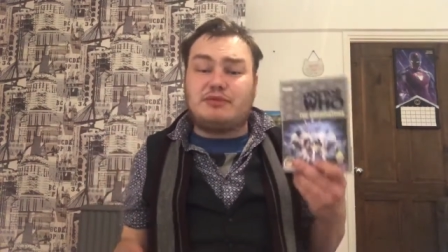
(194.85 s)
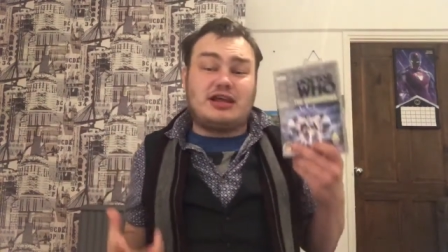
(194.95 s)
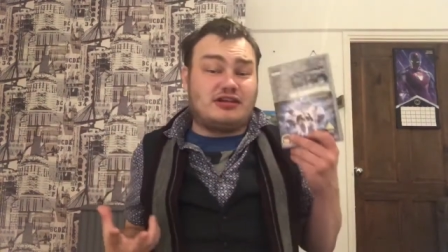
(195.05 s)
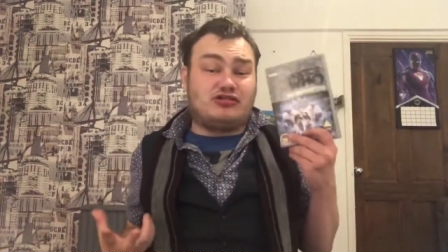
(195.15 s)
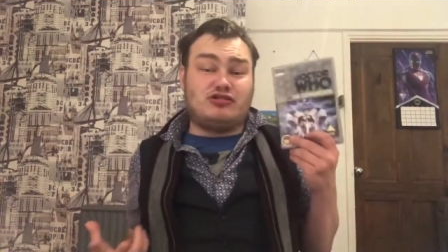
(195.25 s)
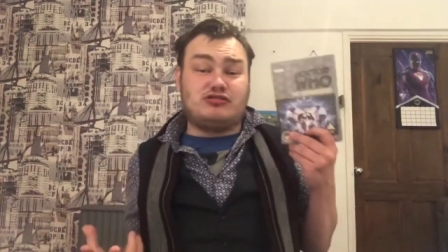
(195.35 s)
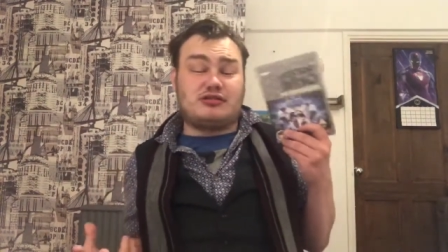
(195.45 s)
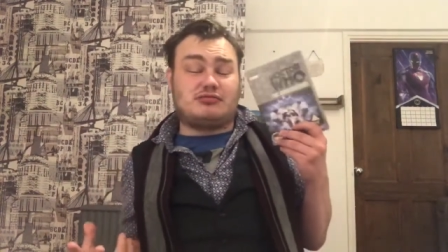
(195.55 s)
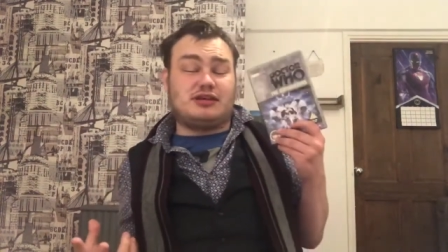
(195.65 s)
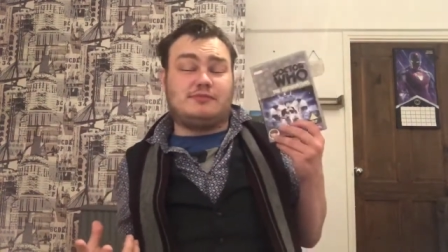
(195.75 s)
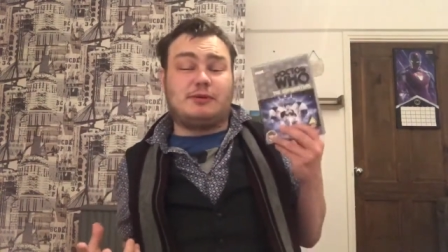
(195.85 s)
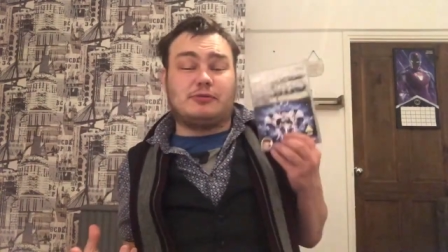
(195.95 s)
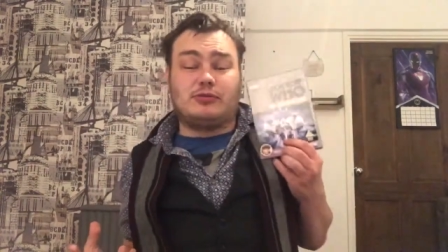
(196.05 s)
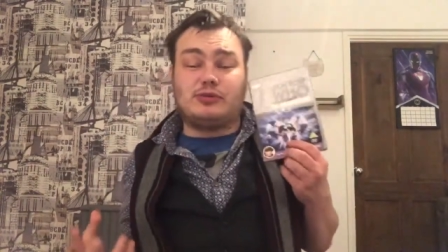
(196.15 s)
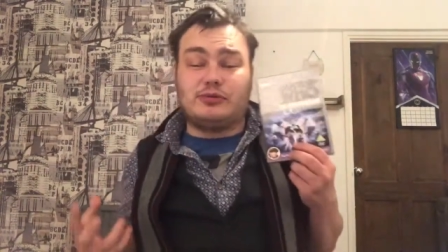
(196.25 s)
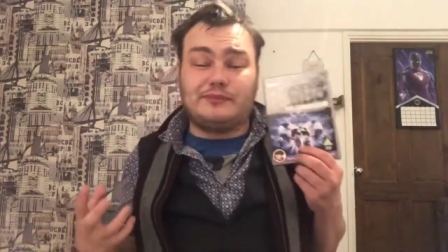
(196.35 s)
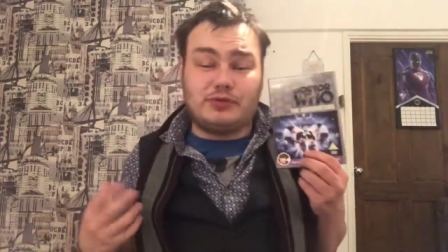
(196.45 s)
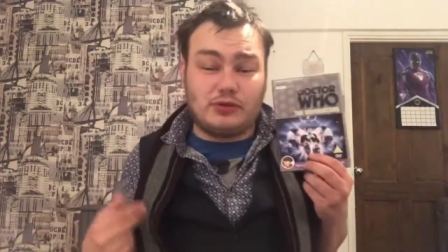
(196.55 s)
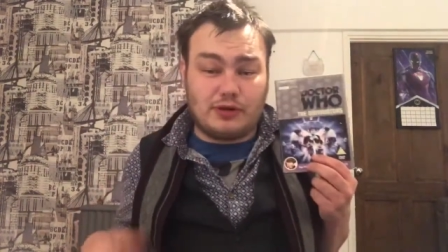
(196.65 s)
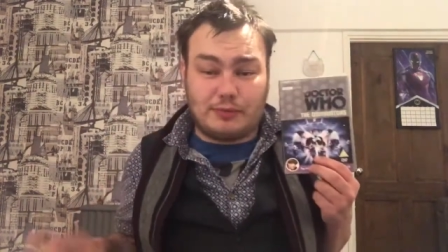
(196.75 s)
But then it turns out these people
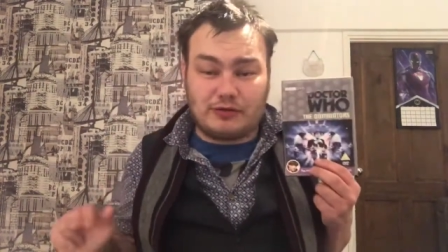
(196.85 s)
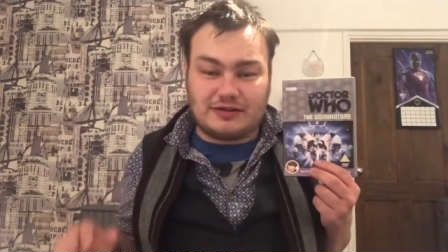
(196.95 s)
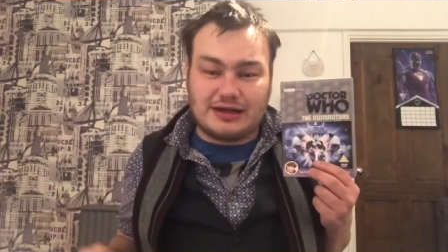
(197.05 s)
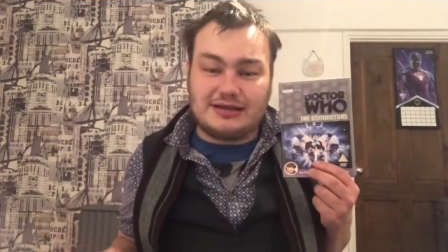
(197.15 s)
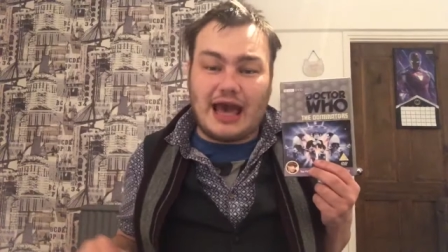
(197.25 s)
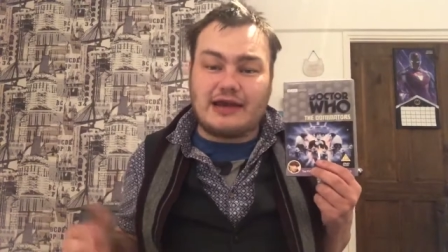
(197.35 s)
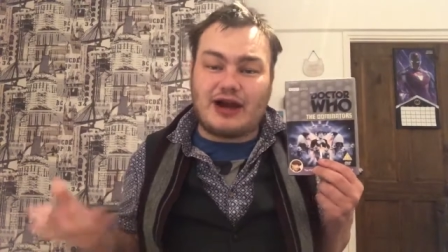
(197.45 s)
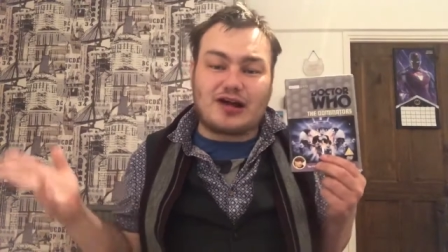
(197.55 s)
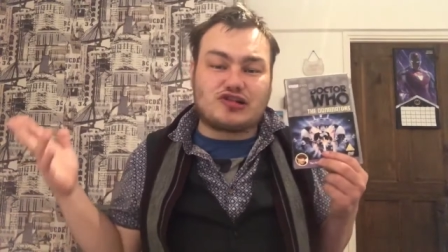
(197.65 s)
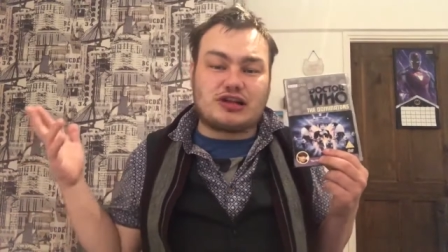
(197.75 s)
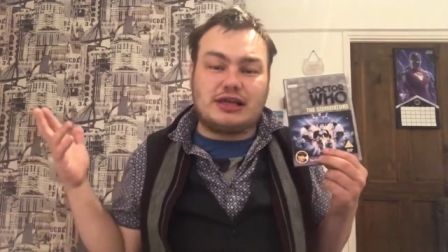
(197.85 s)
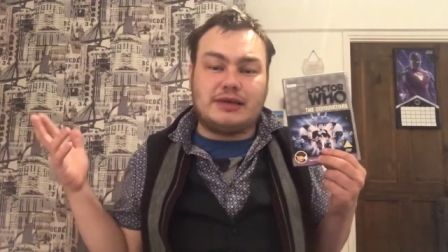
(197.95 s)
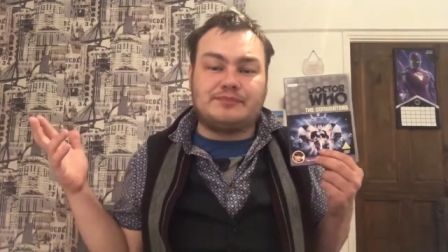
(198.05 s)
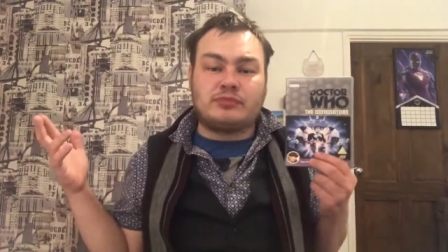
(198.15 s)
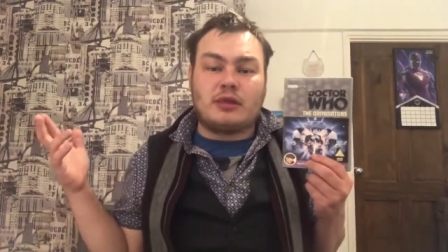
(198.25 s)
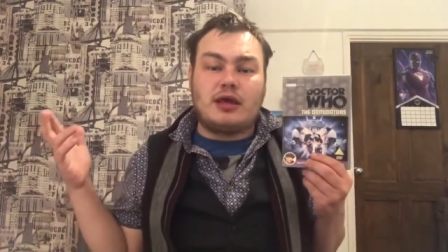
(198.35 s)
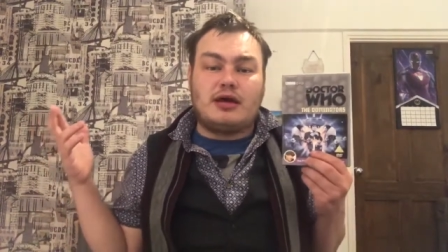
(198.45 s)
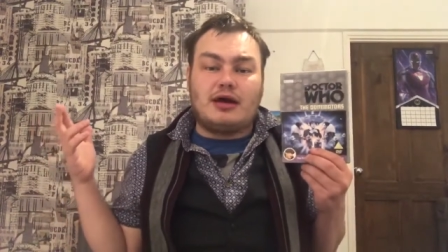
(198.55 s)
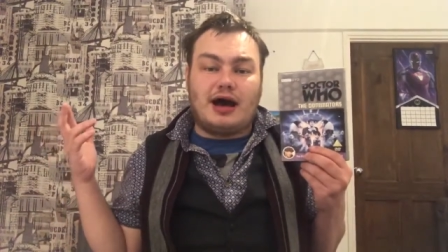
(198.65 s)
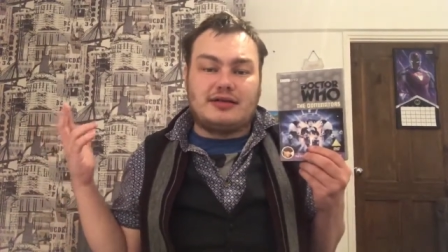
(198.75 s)
who are supposedly dead are actually
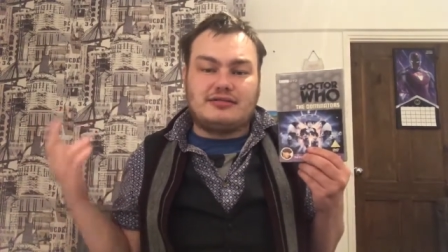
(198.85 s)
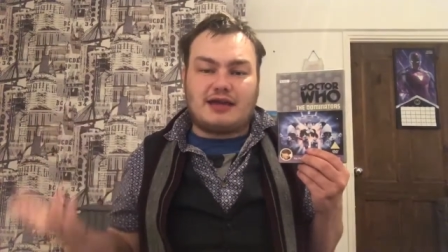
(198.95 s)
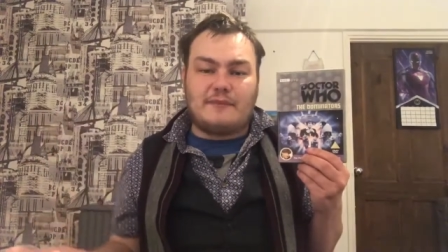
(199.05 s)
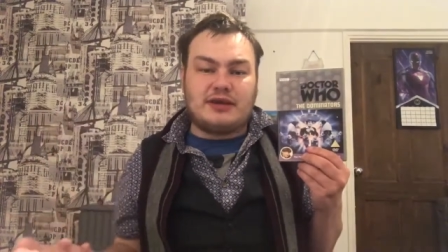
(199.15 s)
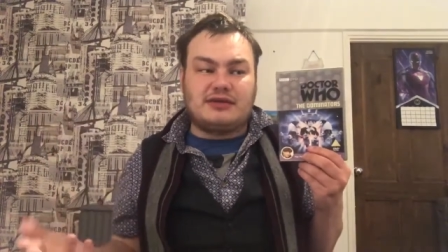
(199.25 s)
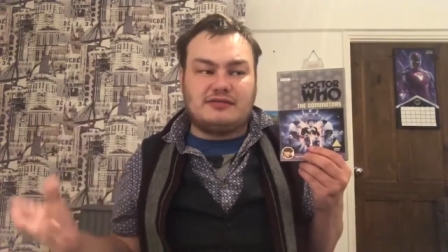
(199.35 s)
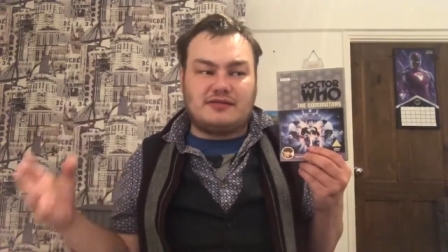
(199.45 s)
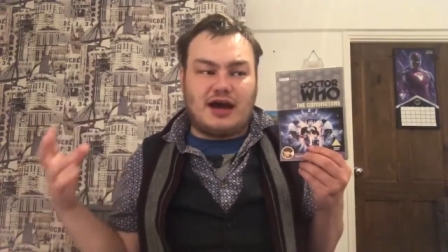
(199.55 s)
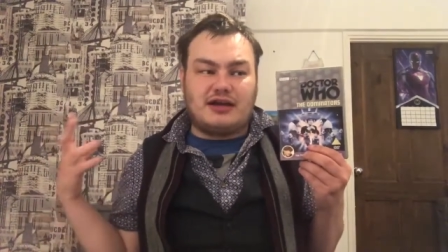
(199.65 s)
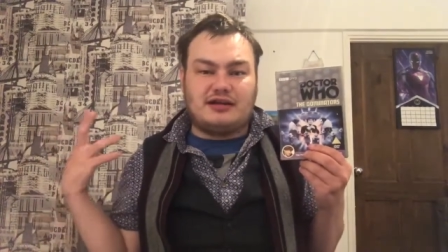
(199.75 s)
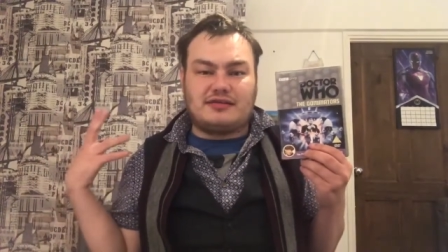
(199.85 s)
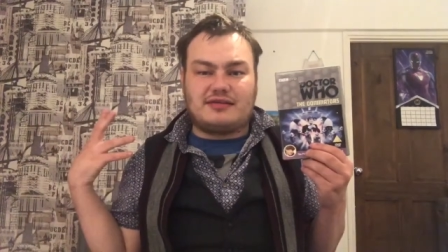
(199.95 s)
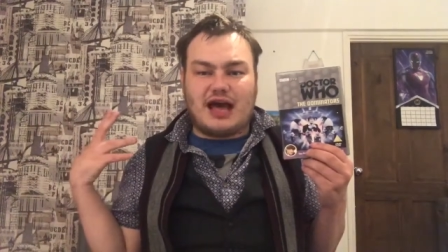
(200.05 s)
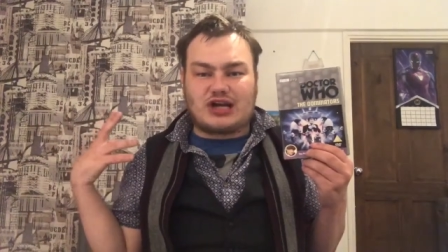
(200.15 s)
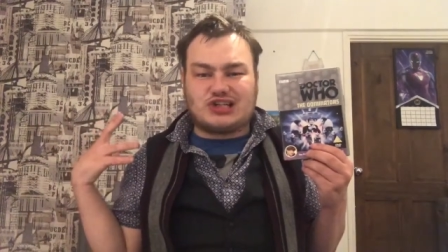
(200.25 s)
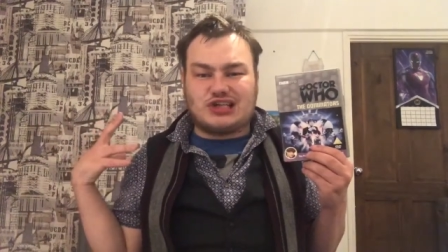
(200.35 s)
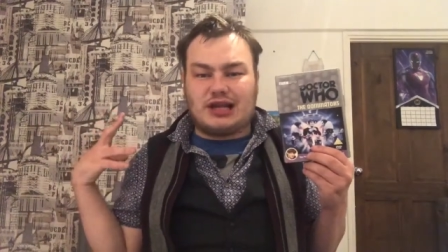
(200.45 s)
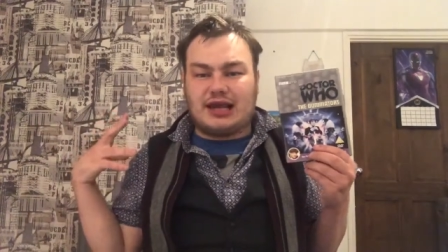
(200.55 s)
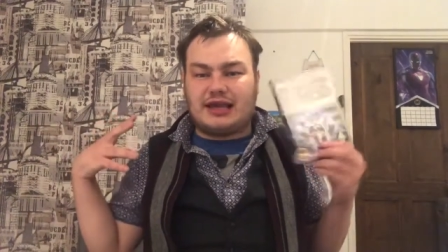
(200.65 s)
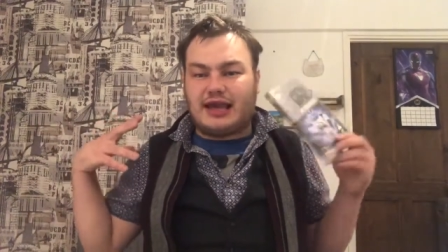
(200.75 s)
dummies, and this is actually
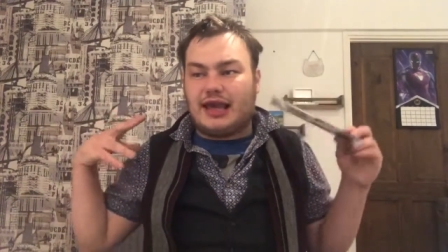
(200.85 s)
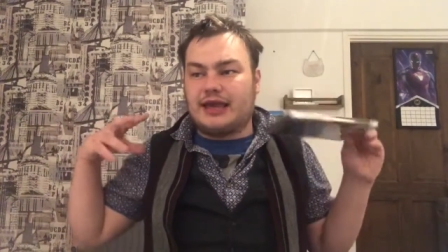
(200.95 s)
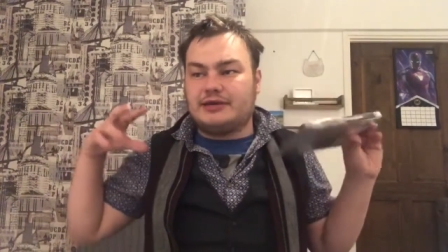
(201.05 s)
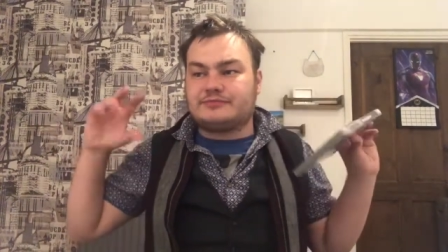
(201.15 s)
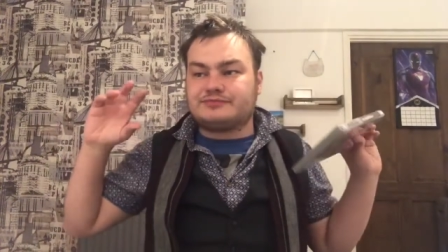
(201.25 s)
like a